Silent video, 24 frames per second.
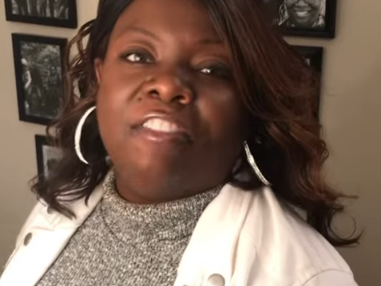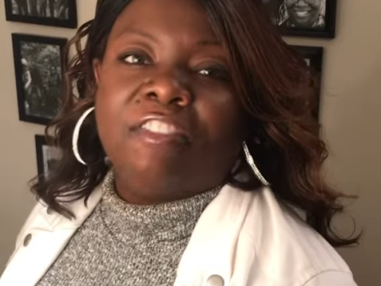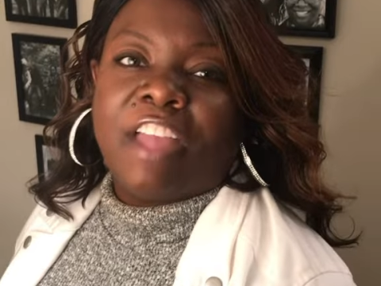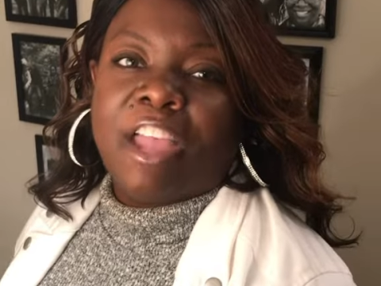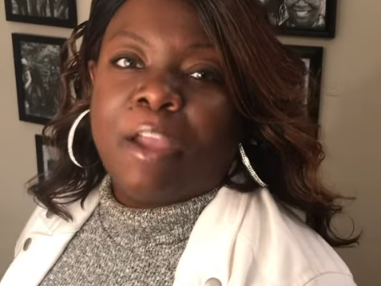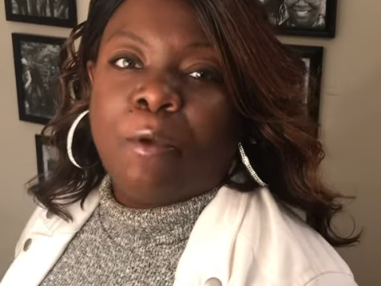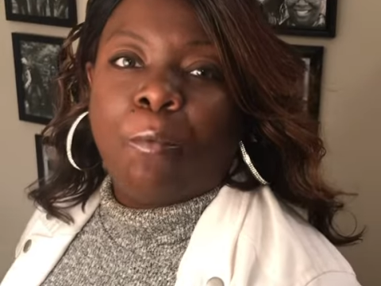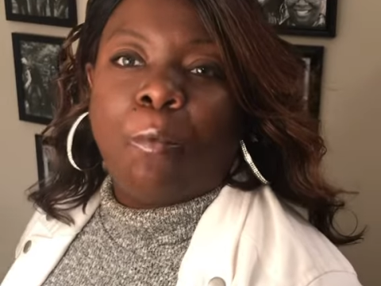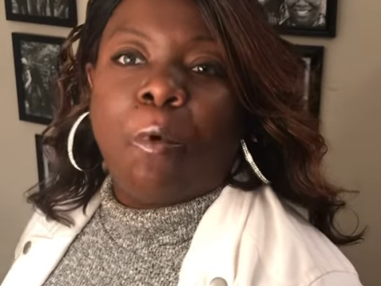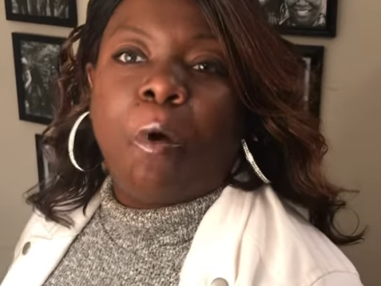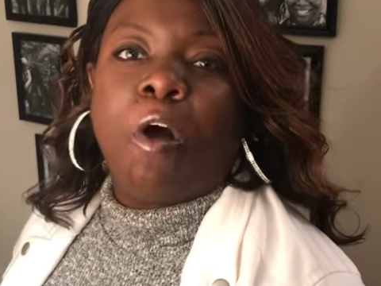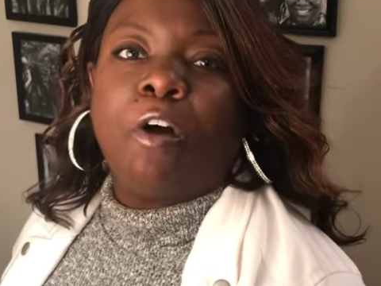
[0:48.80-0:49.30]

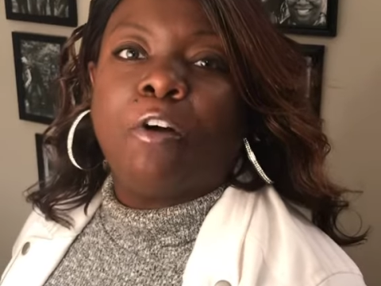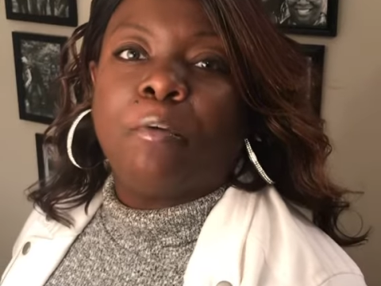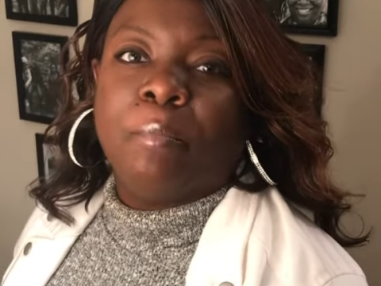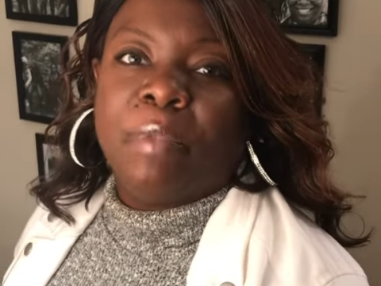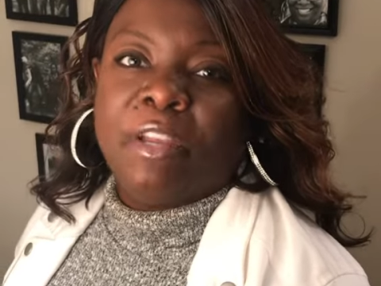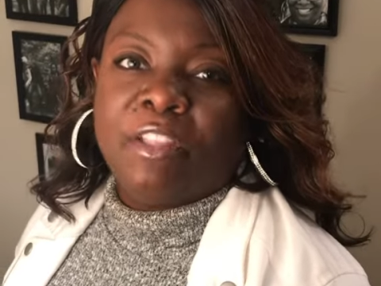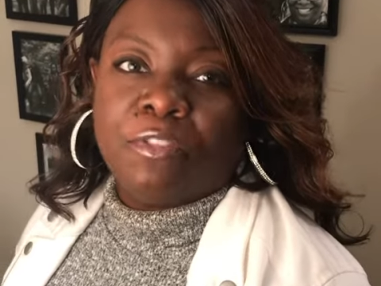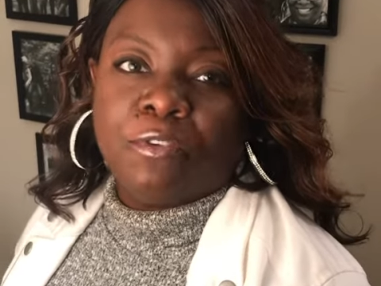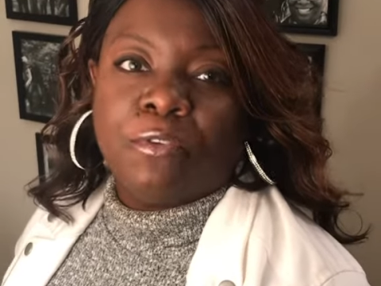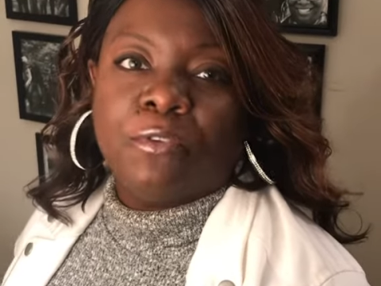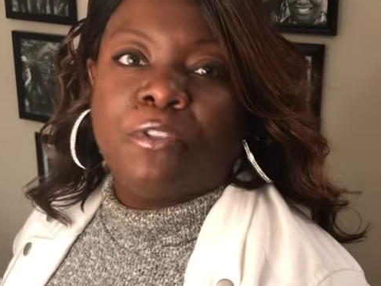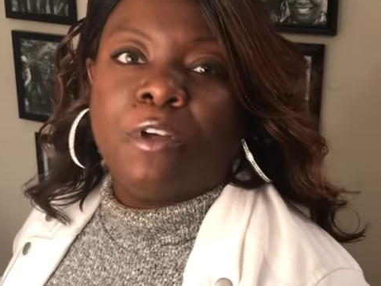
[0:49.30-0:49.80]
They walked
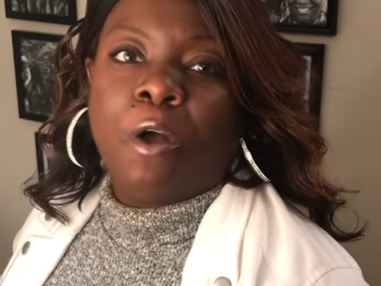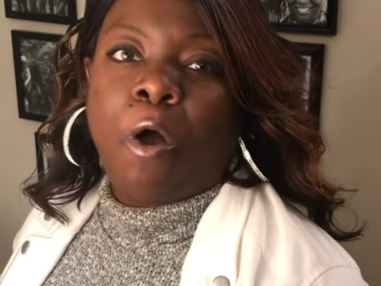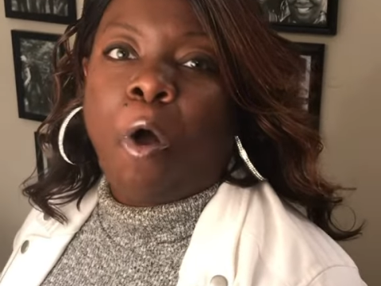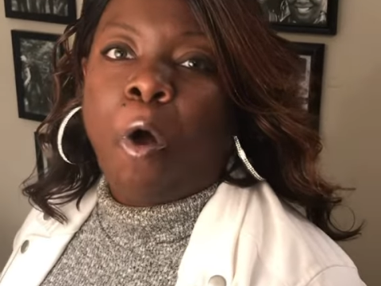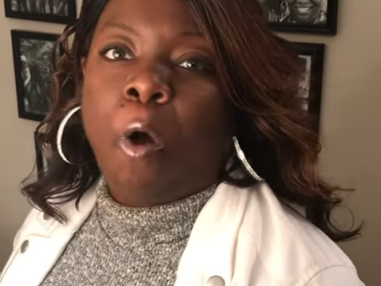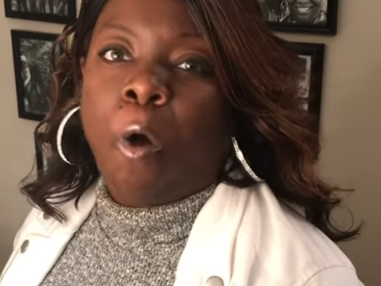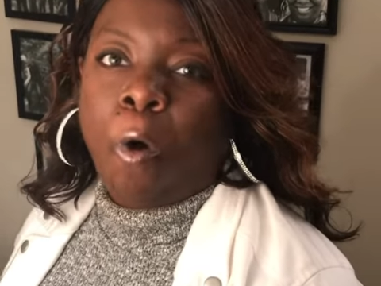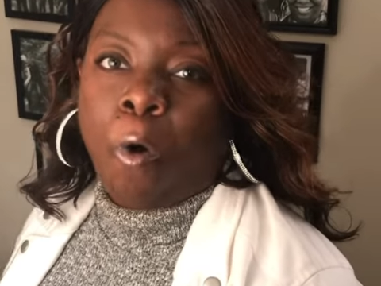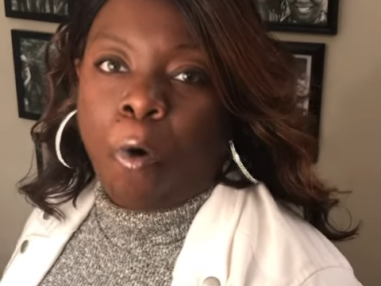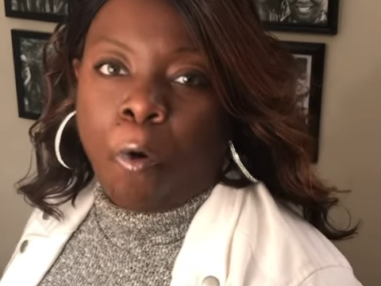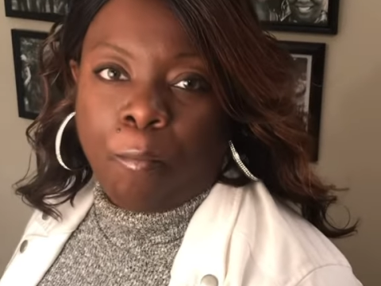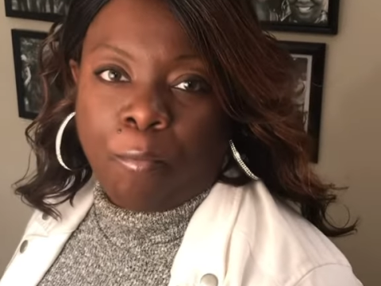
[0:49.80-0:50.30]
me through the
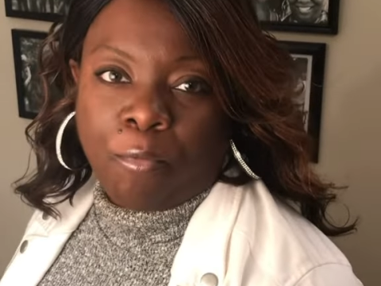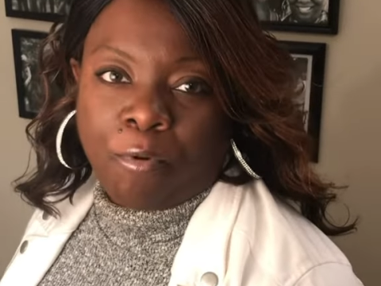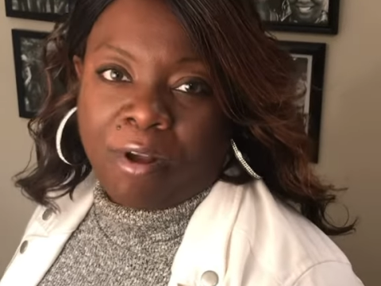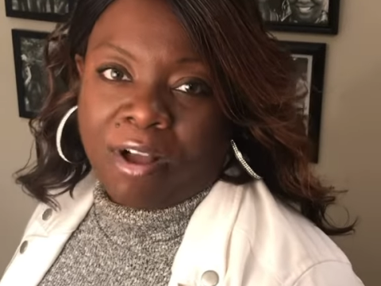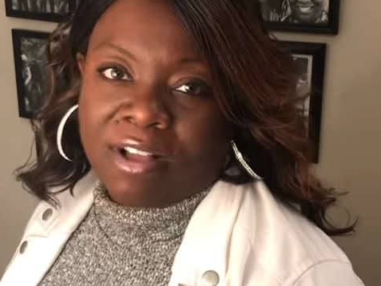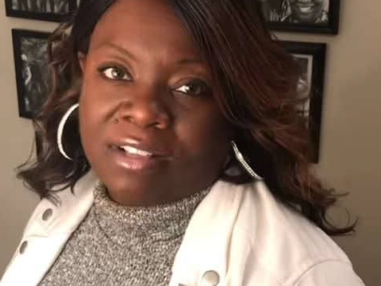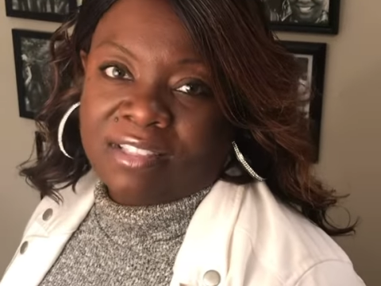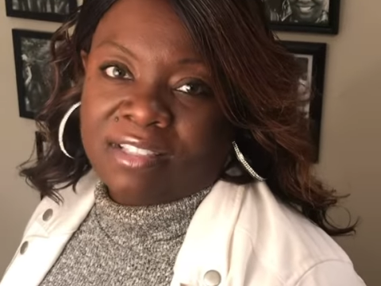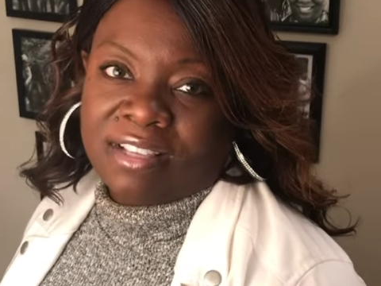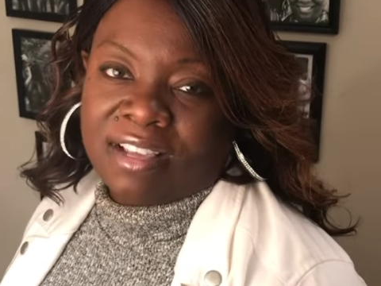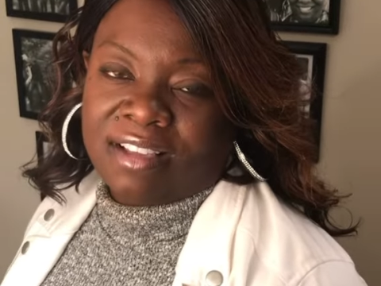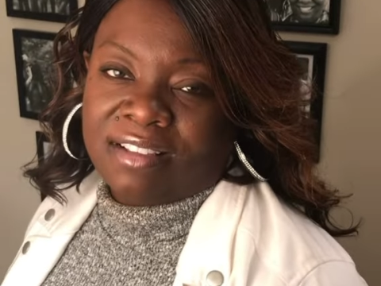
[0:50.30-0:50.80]
whole
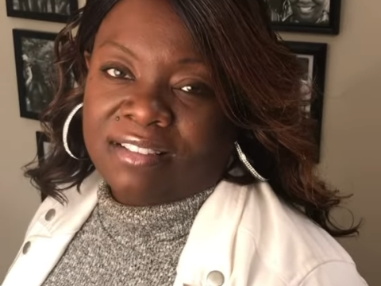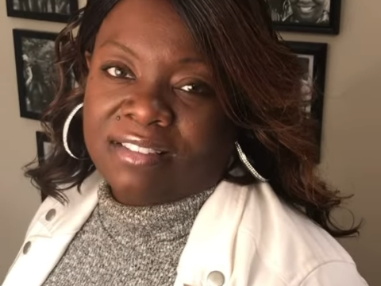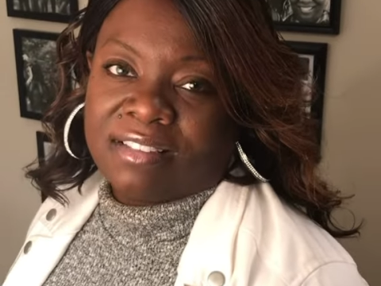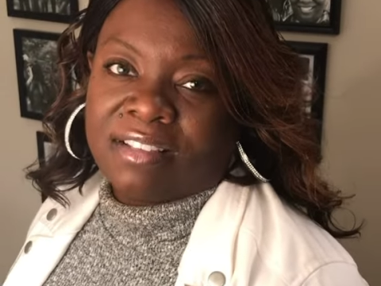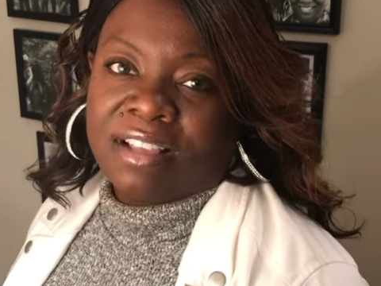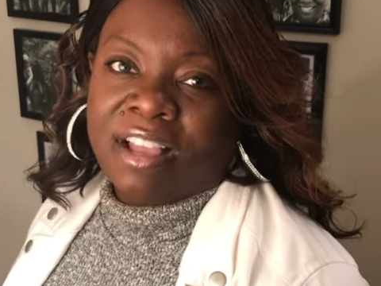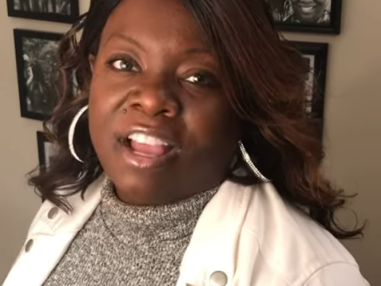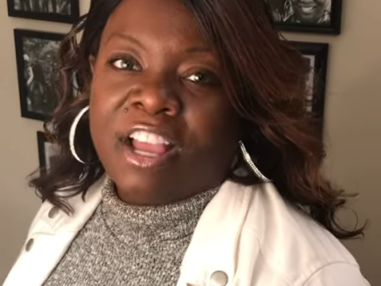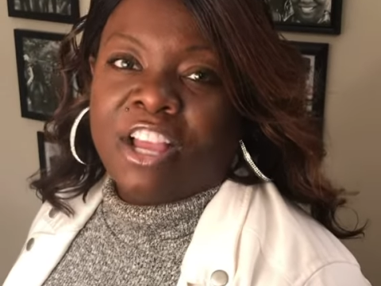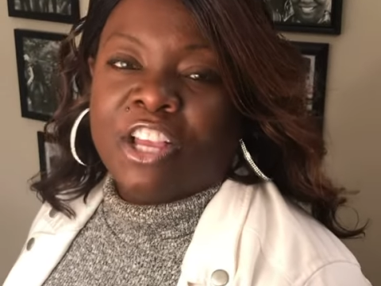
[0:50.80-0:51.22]
process.